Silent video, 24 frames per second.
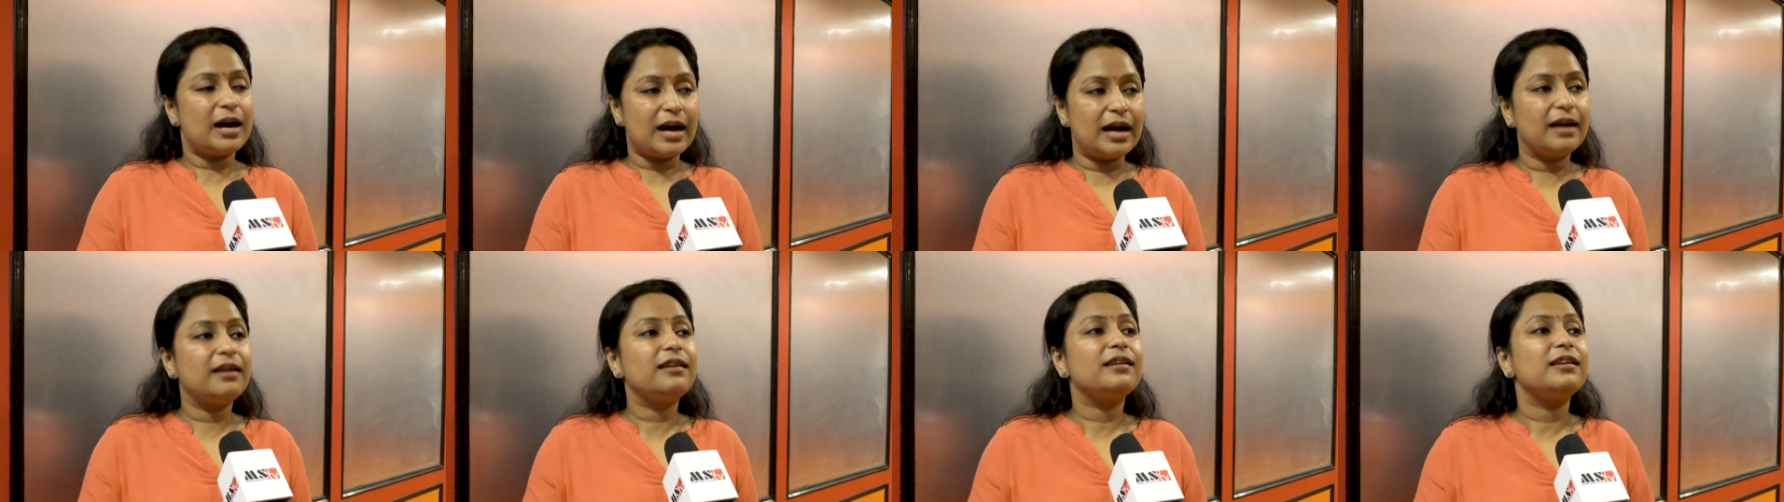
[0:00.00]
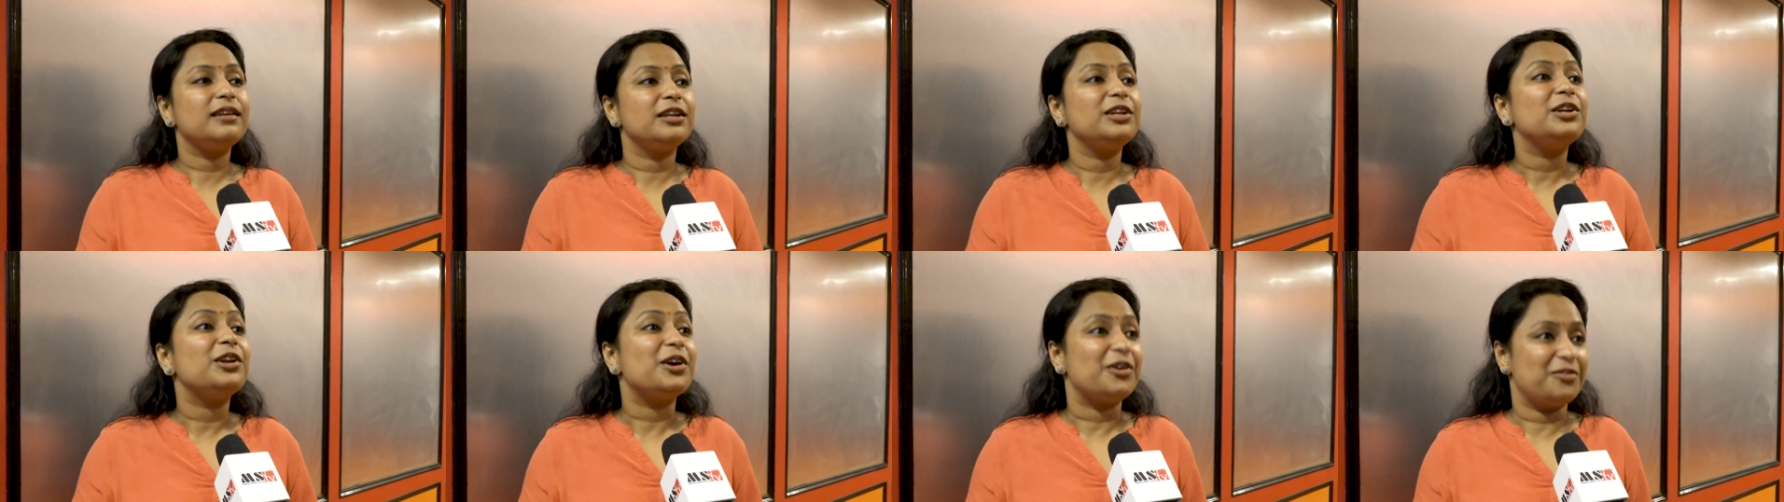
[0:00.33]
I
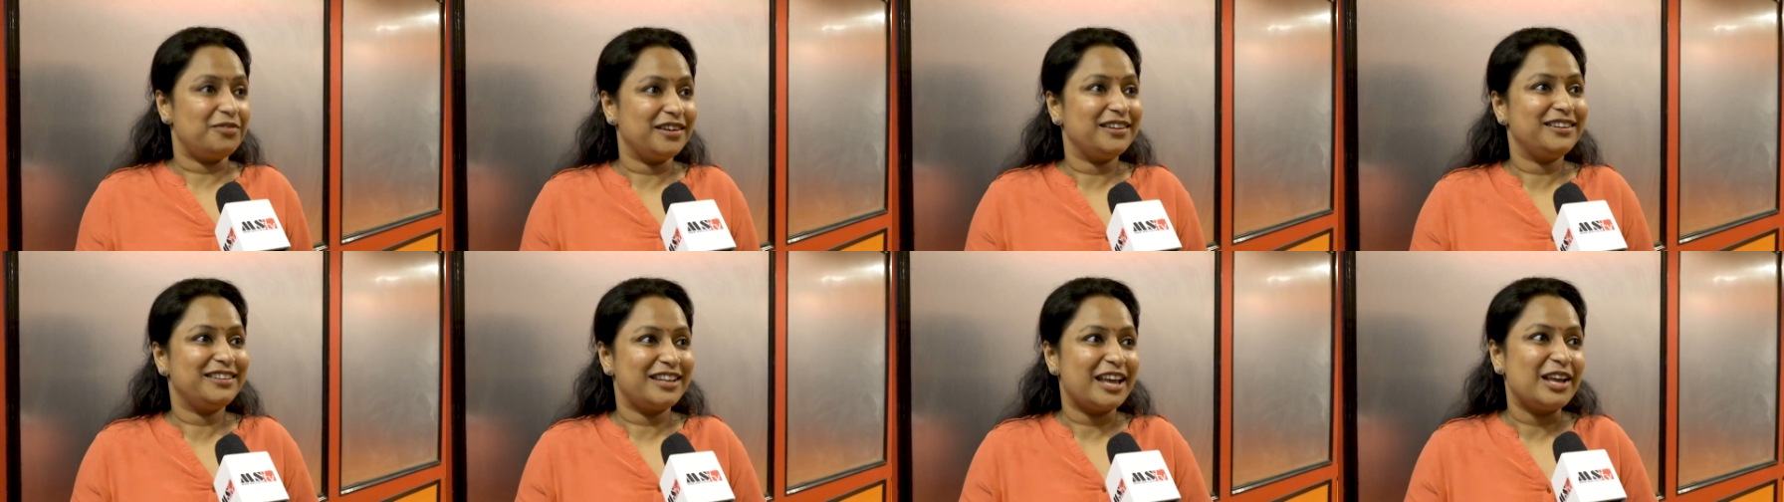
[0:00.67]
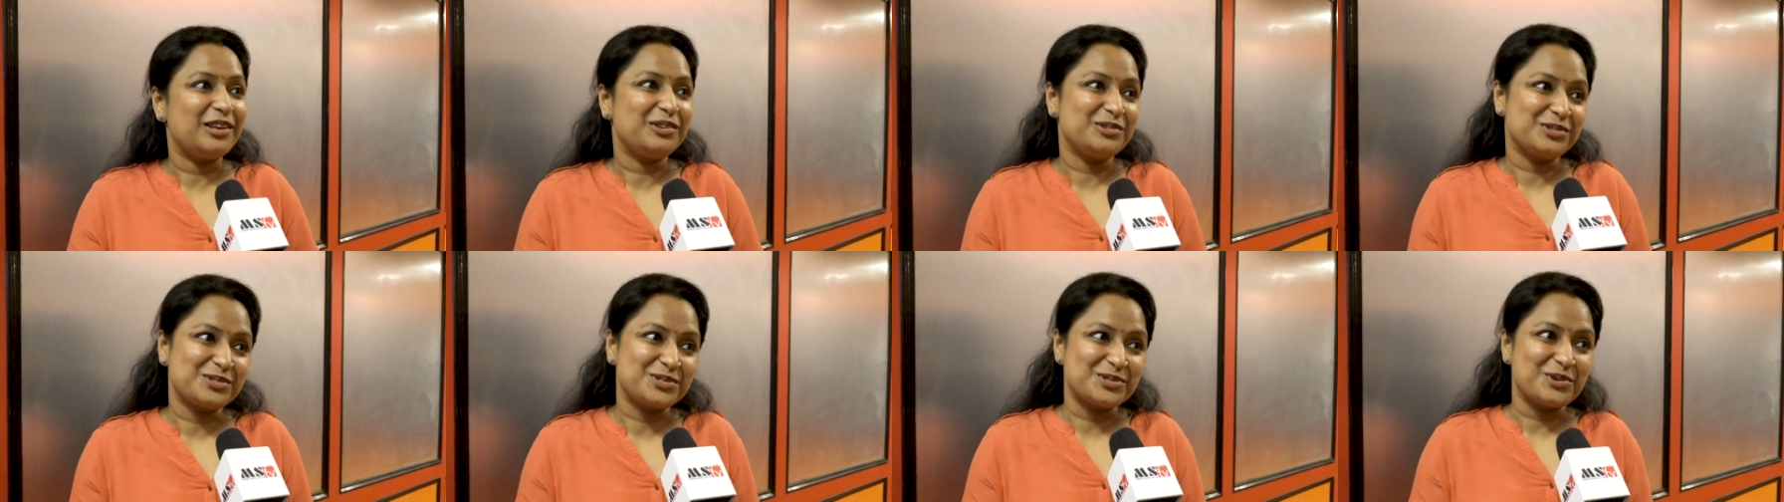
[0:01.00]
really loved it.
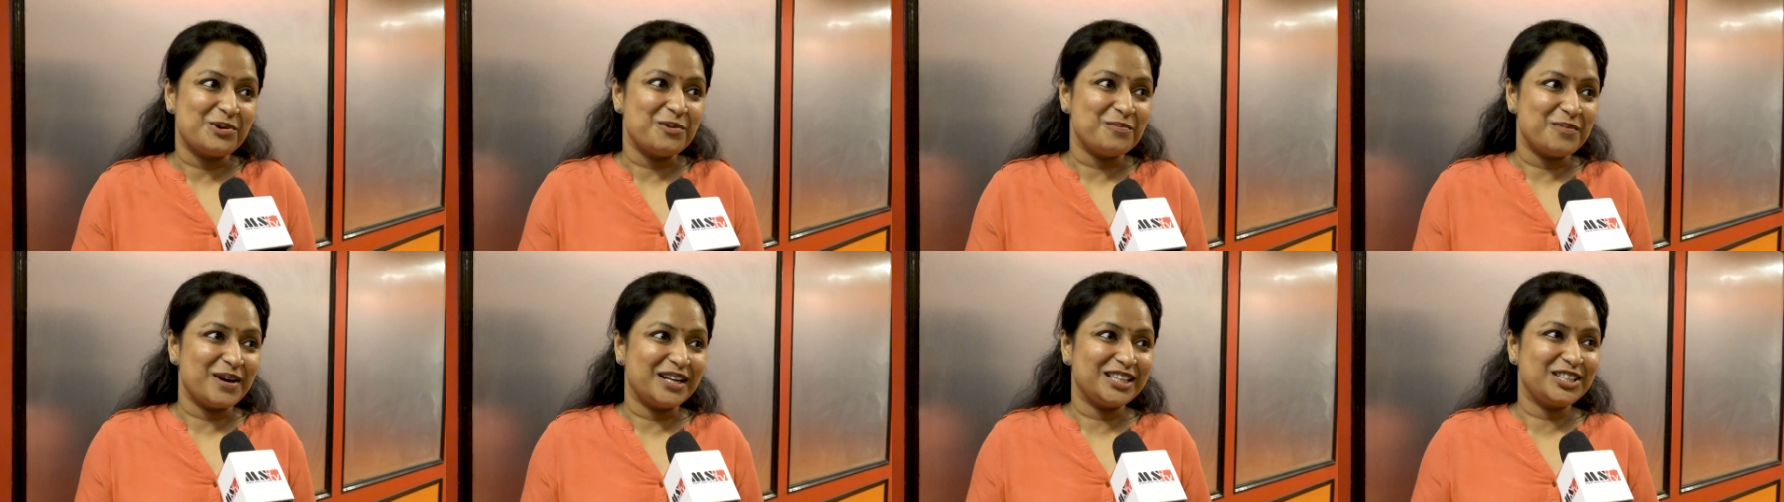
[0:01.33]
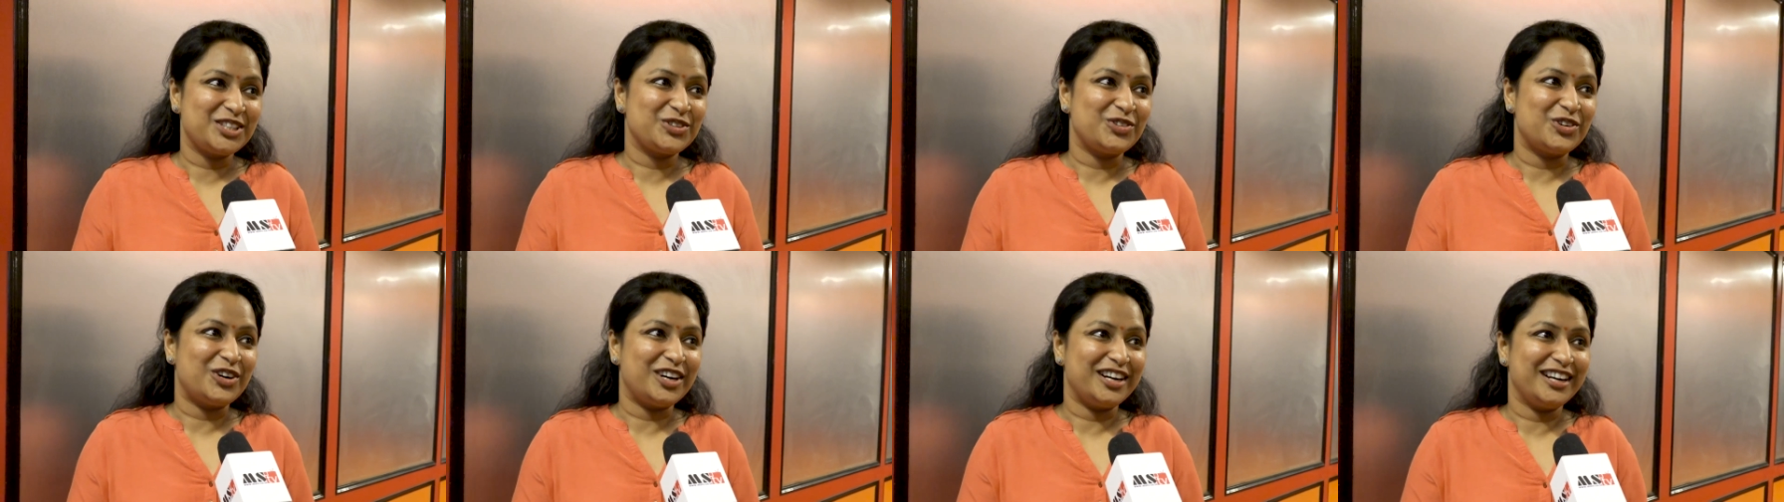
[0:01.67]
Thank you so
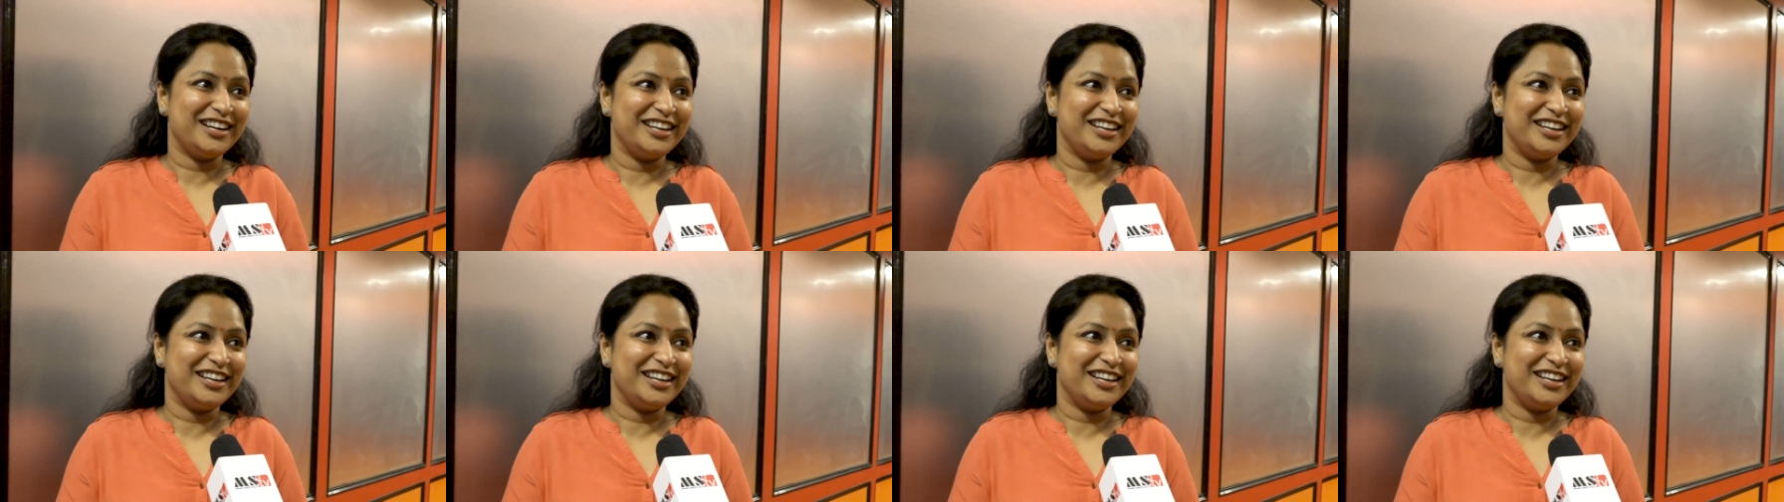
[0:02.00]
much for